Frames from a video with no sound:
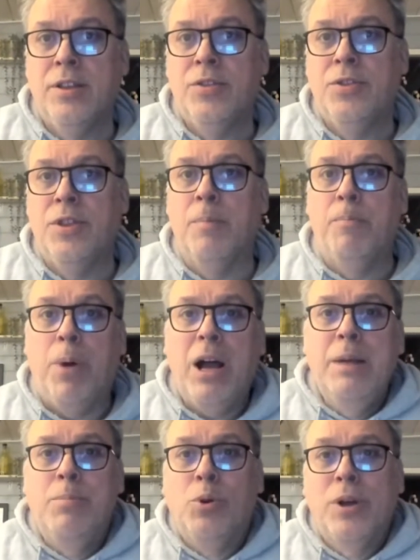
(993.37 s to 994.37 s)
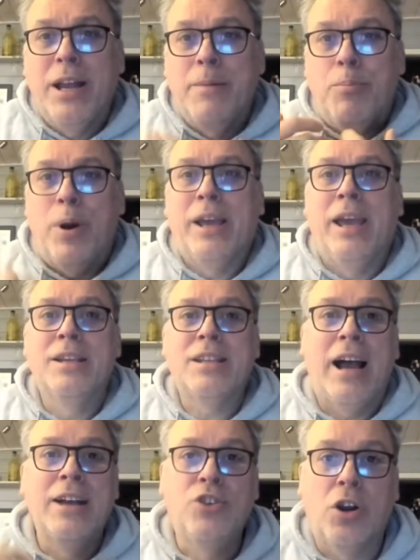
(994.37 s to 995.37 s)
the Bible kind of brackets
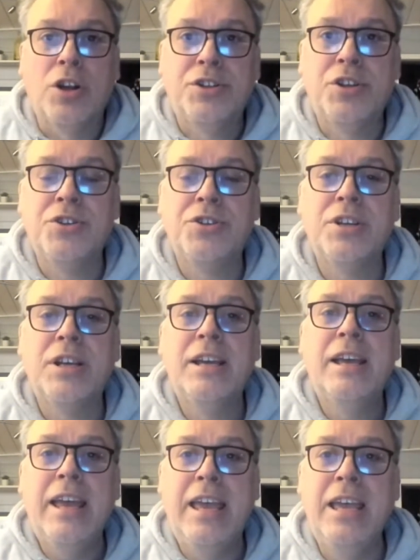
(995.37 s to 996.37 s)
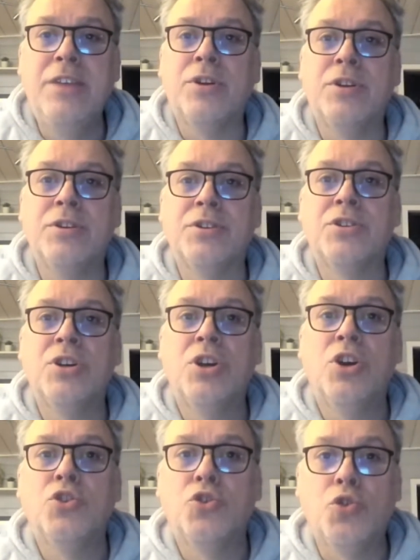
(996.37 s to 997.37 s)
idolaters, heathens,
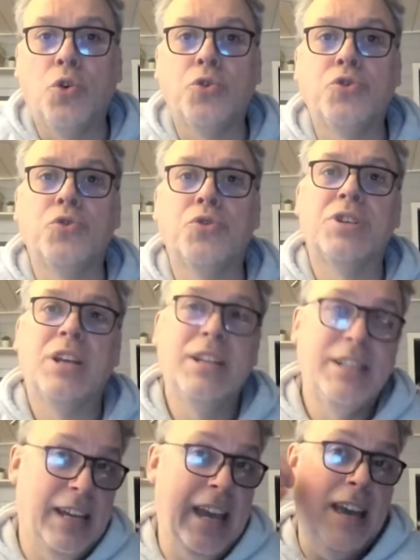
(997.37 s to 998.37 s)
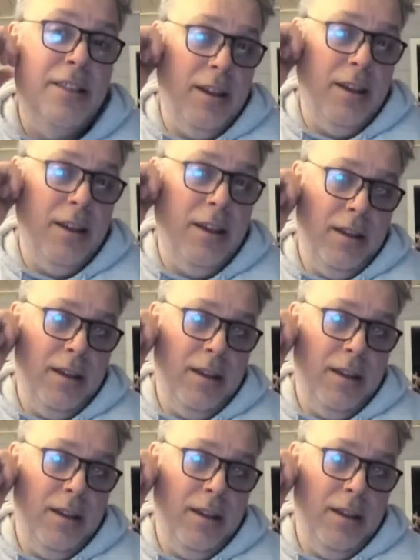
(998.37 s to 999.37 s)
sorcerers together,
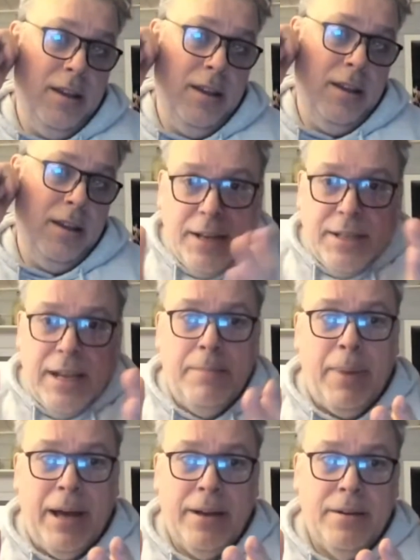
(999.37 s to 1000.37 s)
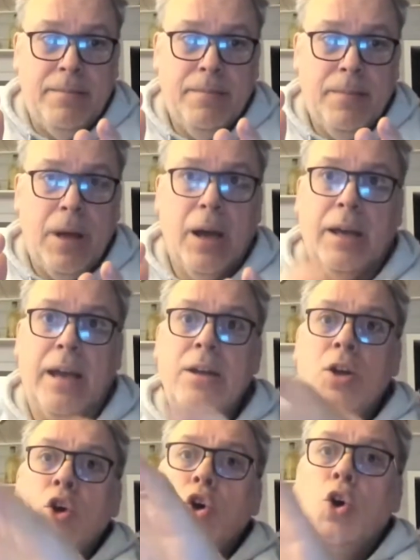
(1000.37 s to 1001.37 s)
all in the kind of same band. Okay?
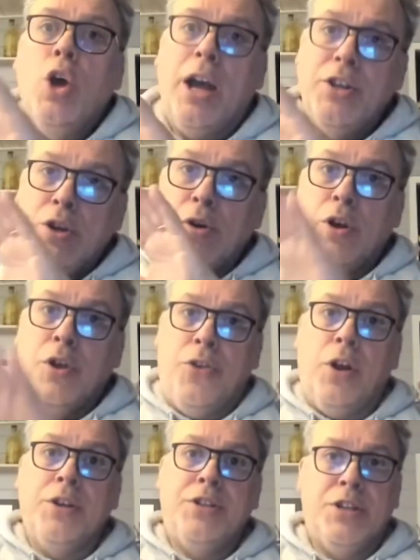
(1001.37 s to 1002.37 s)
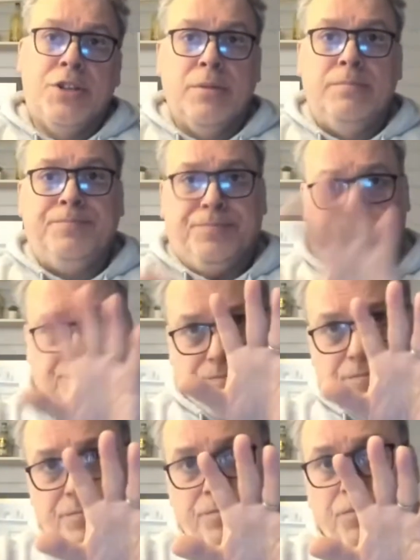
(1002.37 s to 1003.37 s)
And so Catholicism,
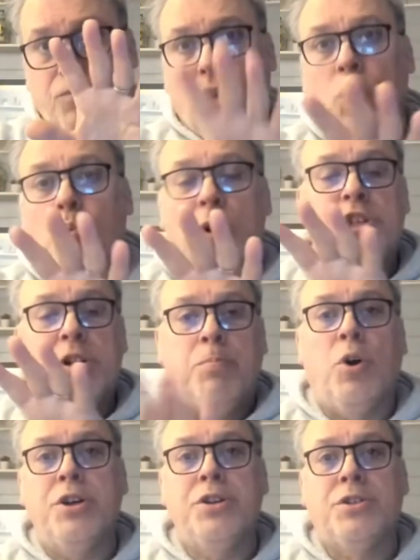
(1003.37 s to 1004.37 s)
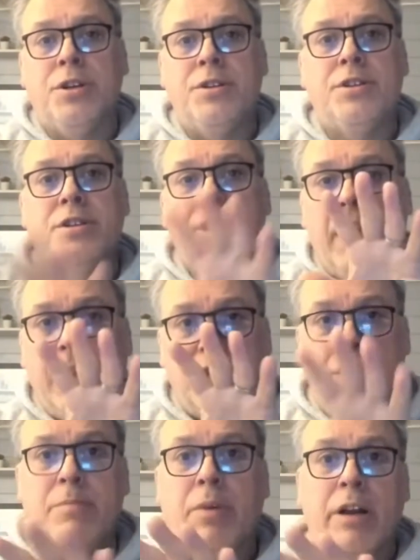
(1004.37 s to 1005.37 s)
which to Protestants is a
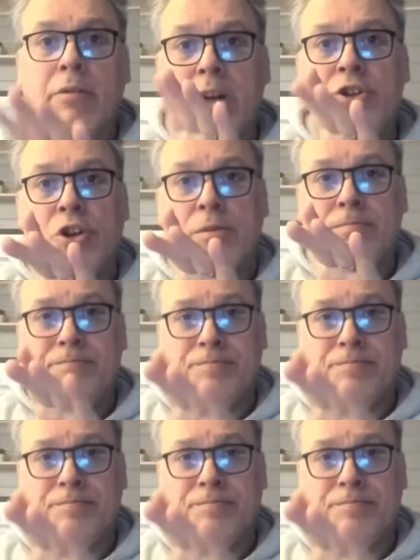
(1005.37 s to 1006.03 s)
demonic religion,